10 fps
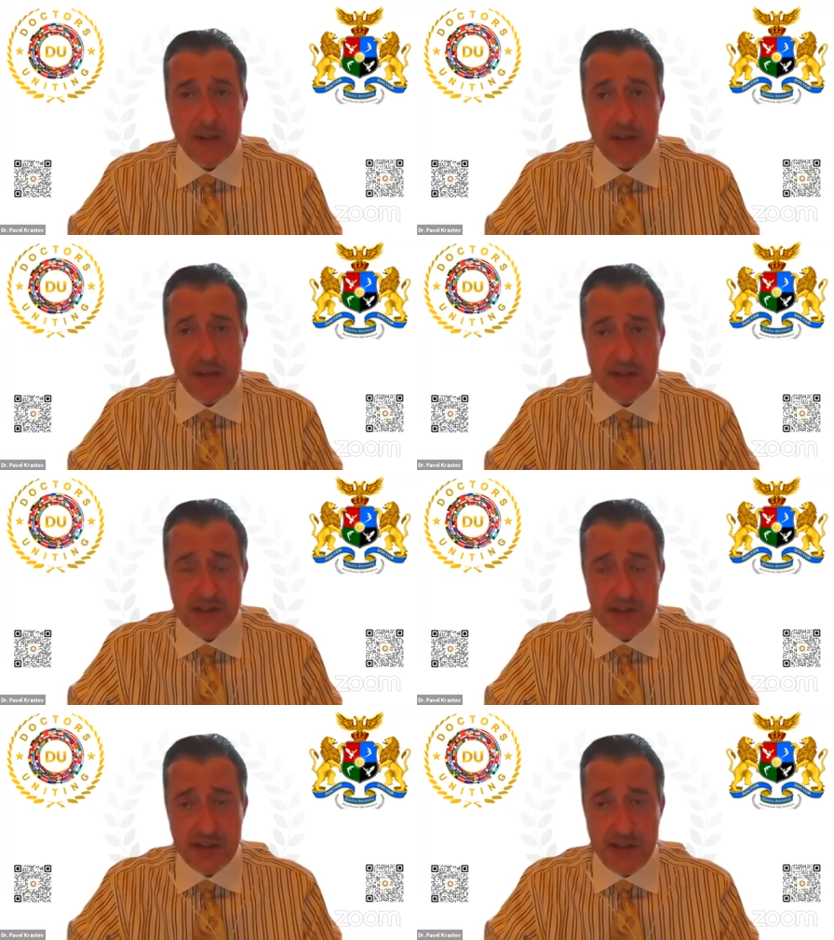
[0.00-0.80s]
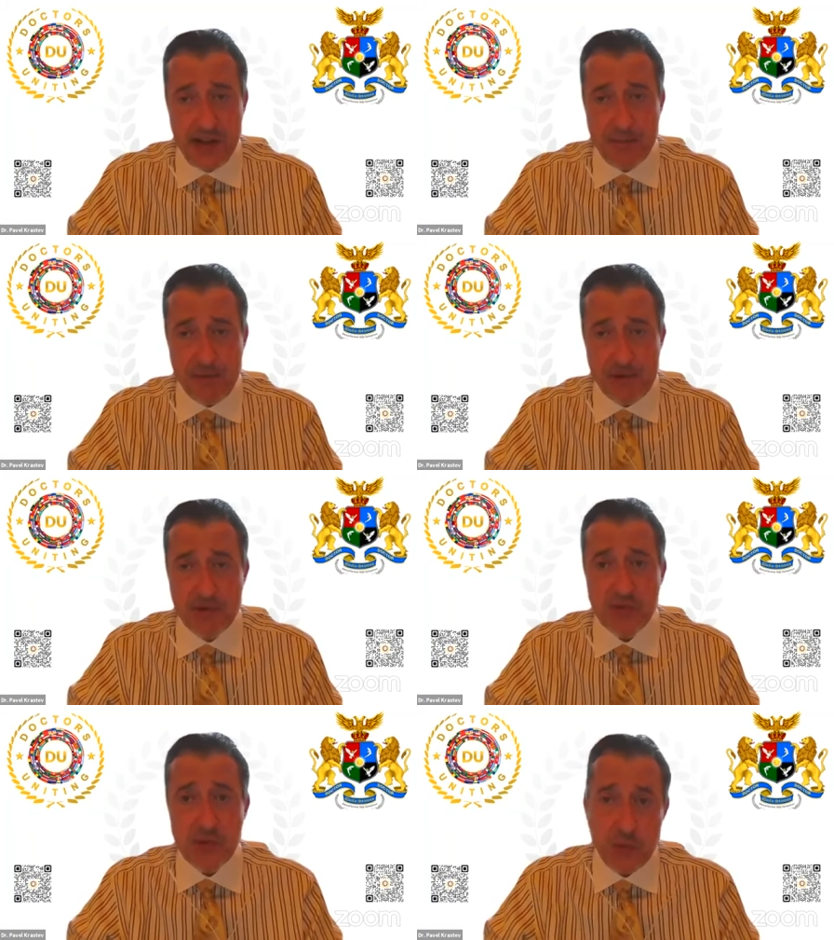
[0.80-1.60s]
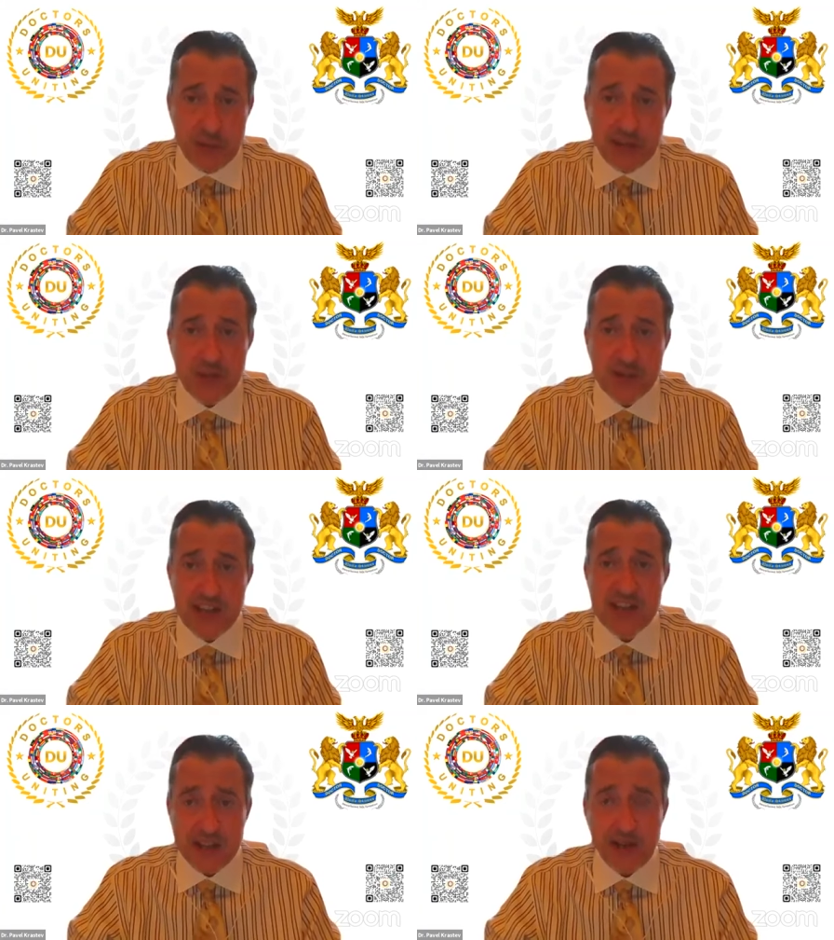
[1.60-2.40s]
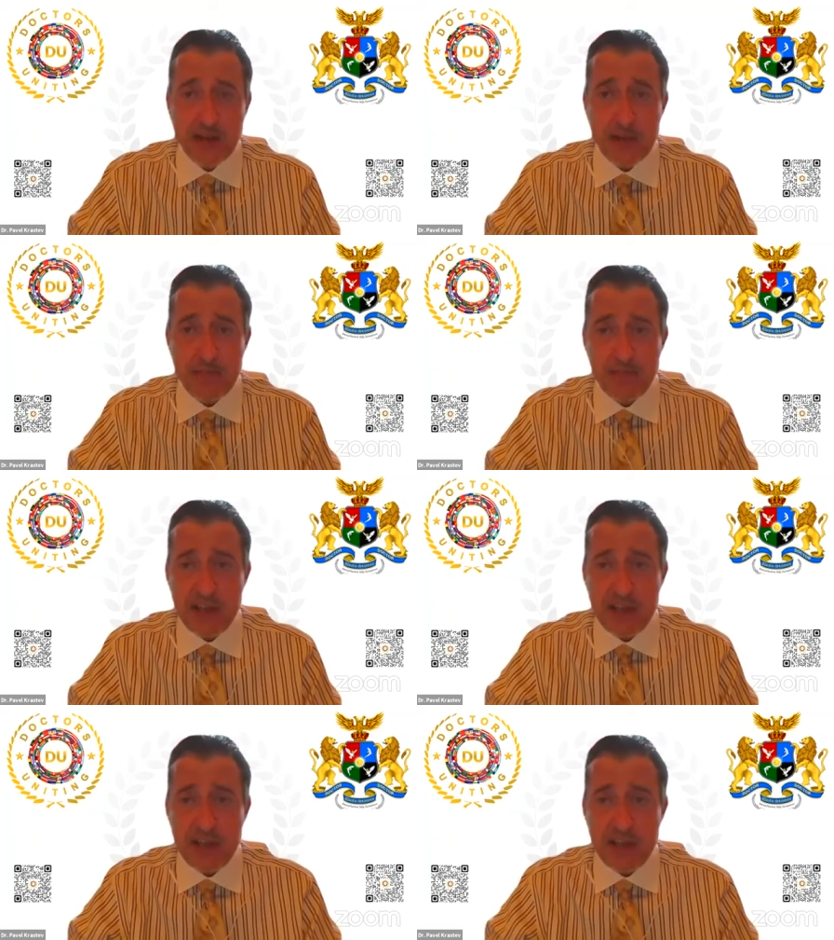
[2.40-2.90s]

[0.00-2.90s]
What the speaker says: these operations. So what they do is they stick a